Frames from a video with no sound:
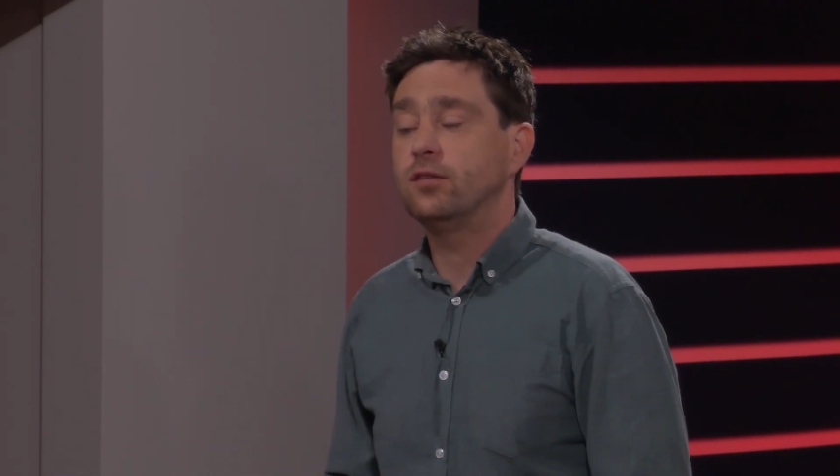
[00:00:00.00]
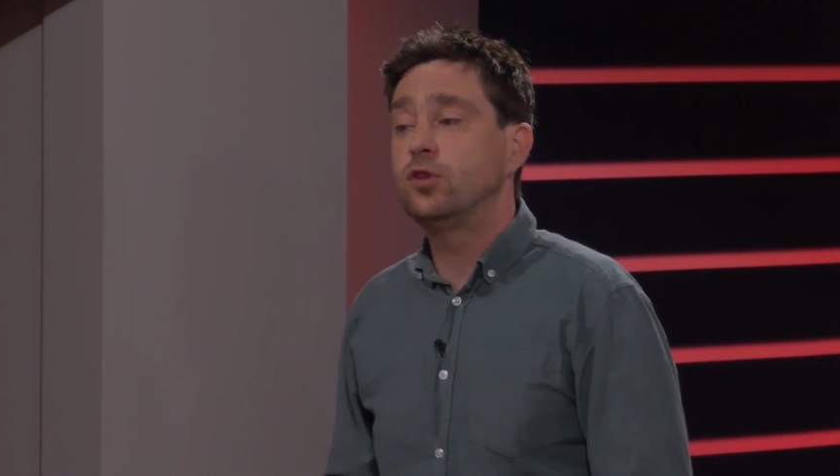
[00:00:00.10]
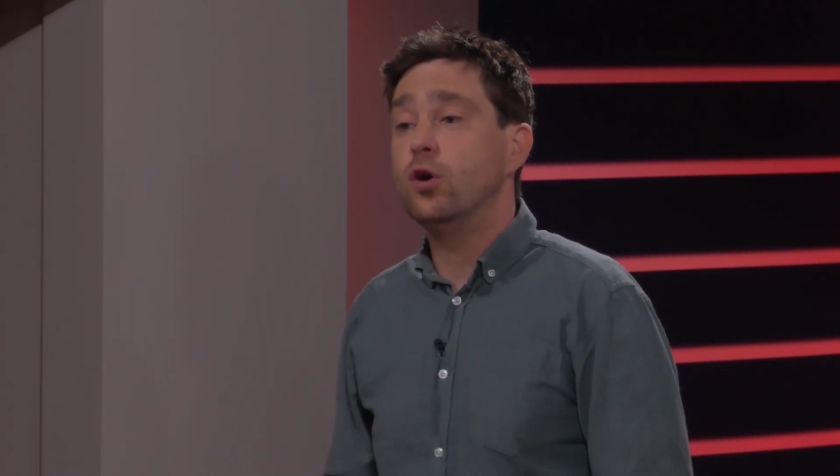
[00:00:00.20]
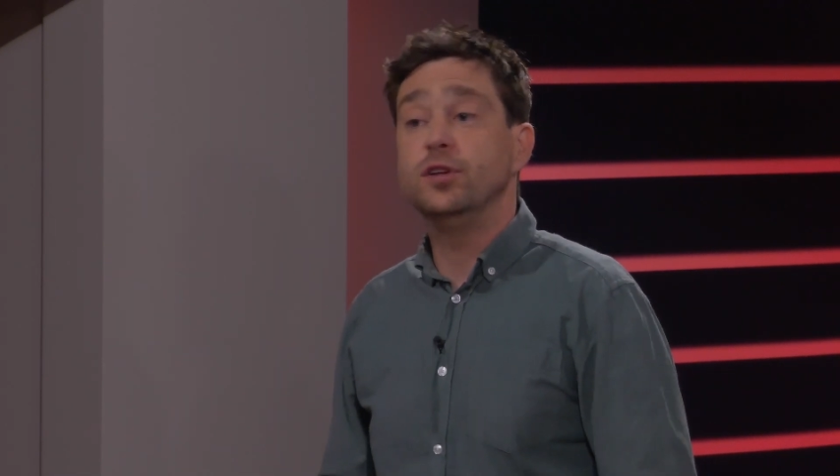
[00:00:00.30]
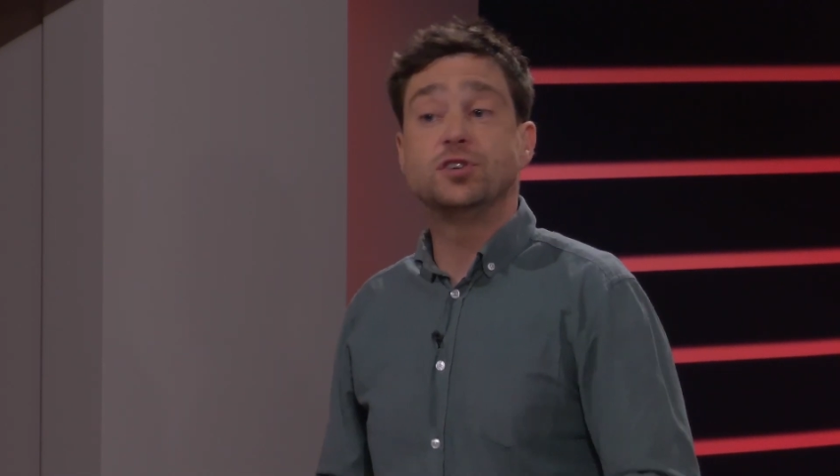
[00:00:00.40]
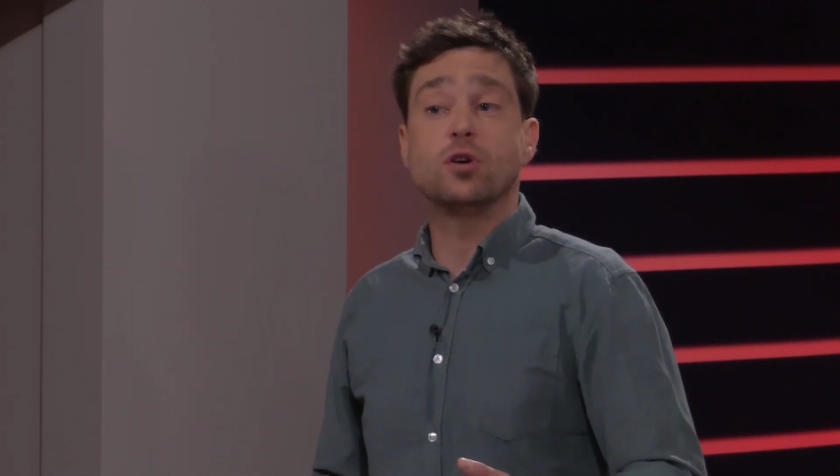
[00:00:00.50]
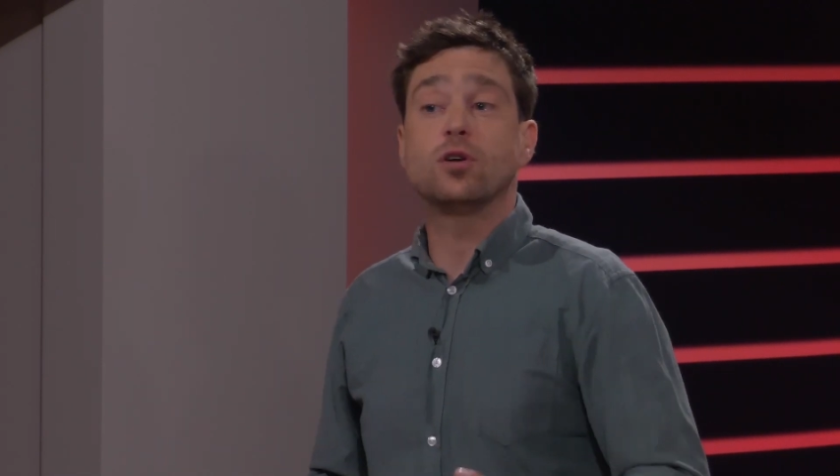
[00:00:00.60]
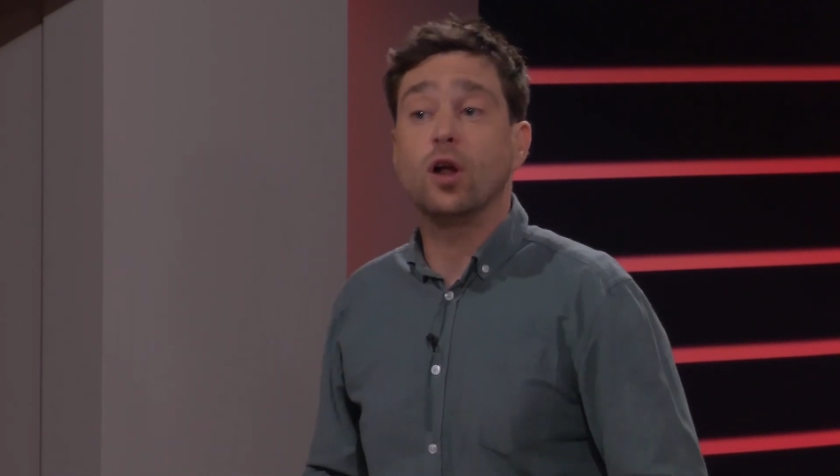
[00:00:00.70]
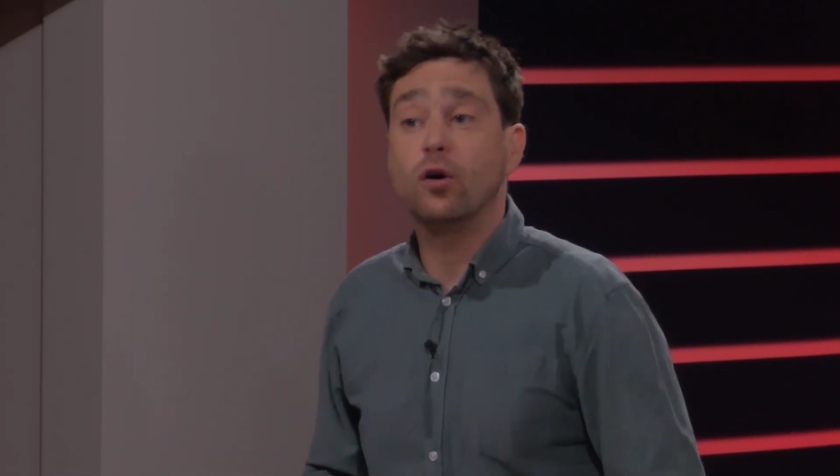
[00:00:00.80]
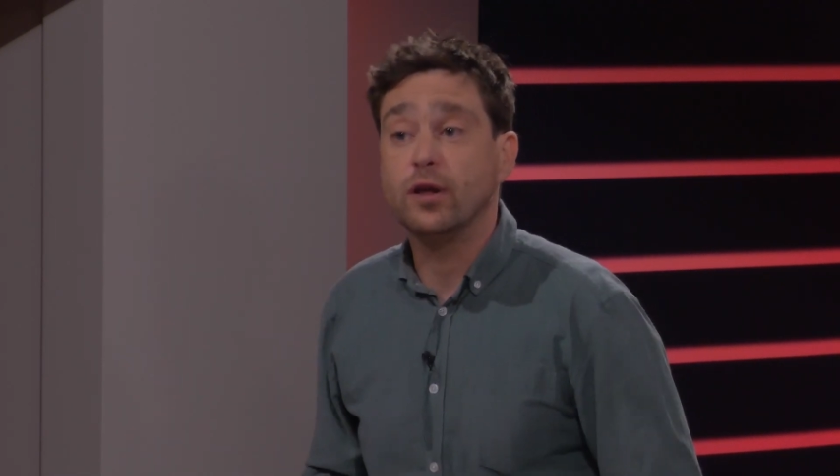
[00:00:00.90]
Tony
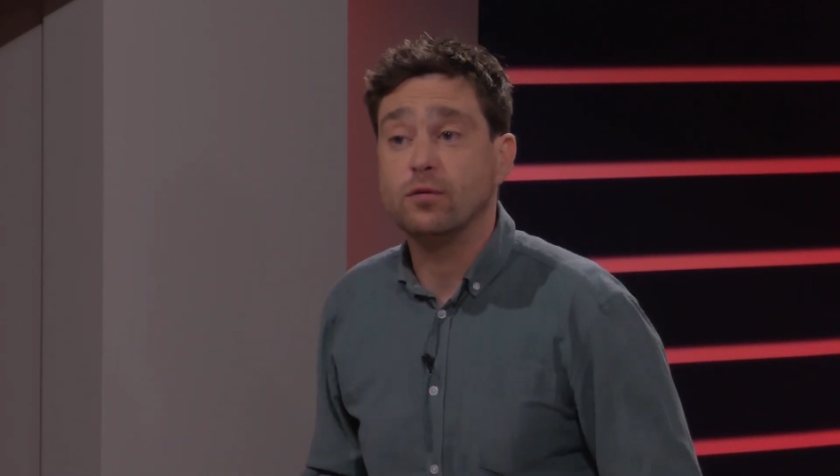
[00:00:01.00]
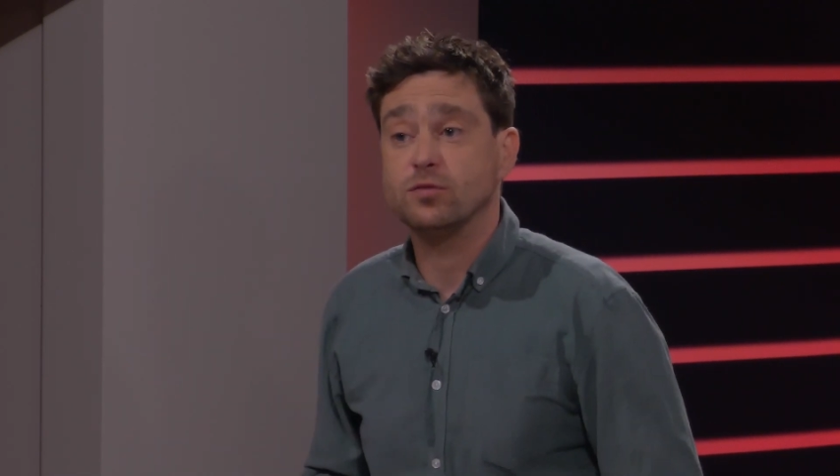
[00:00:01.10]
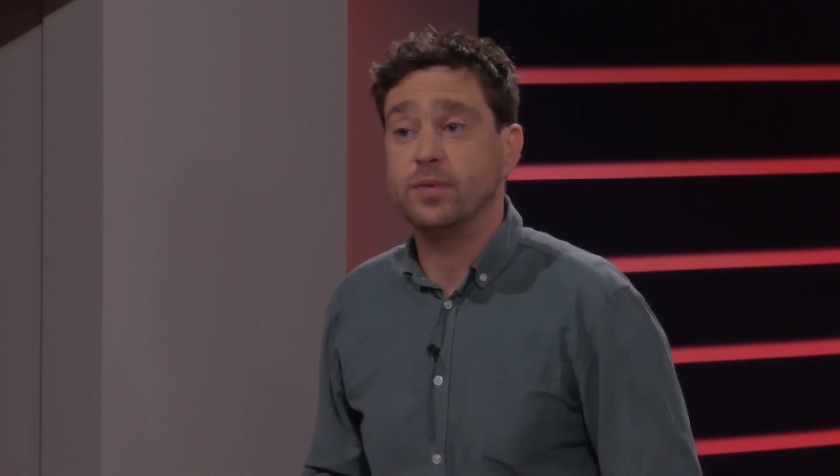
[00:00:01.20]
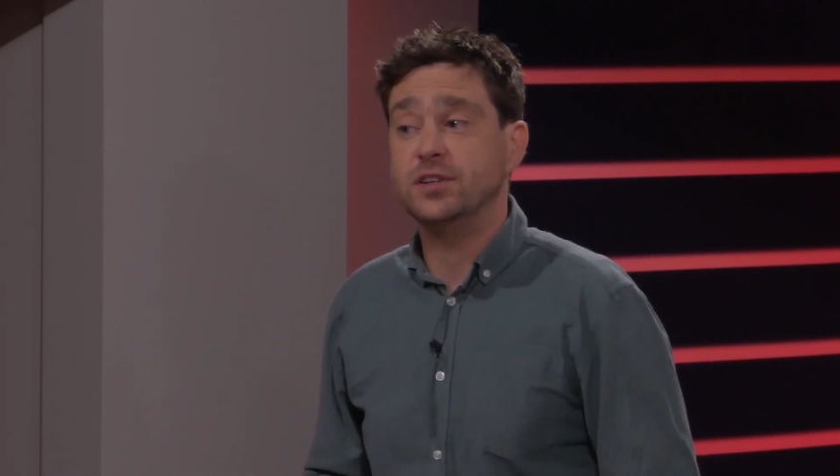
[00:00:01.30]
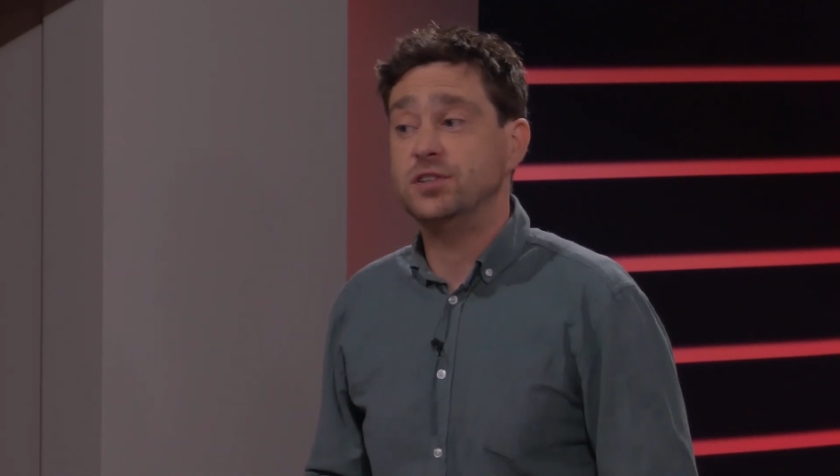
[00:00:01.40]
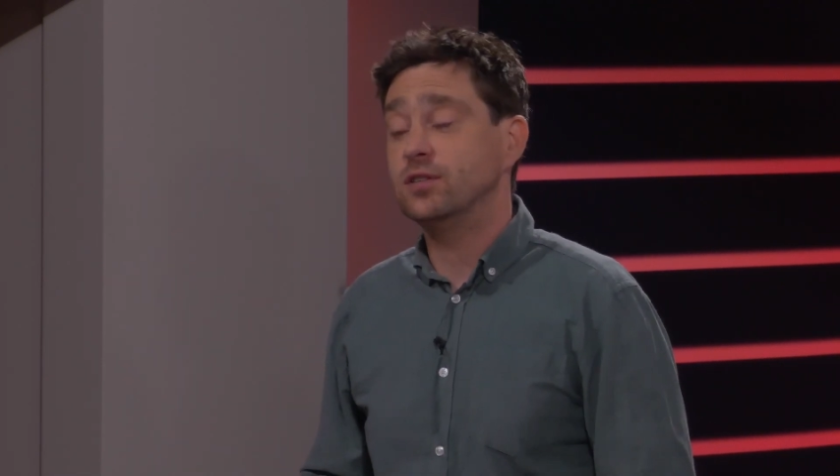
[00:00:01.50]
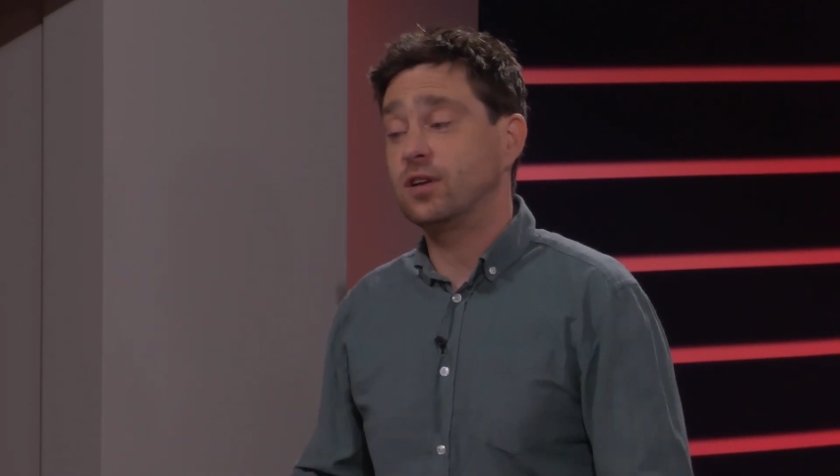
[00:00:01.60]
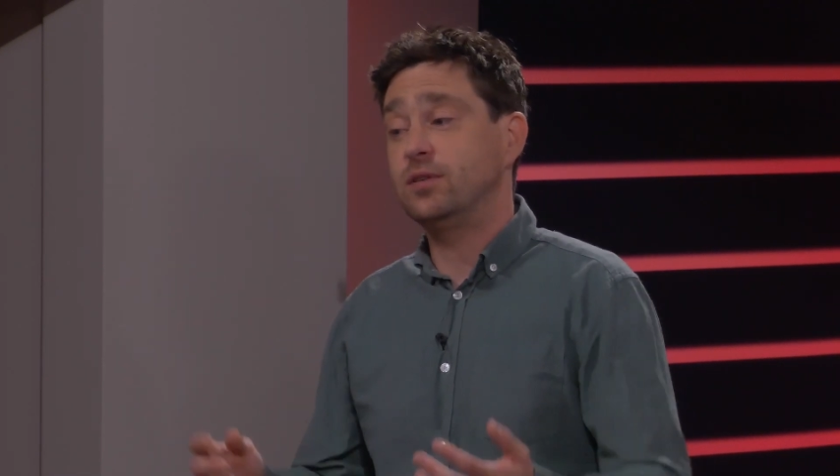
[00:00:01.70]
Chocoloni was mentioned,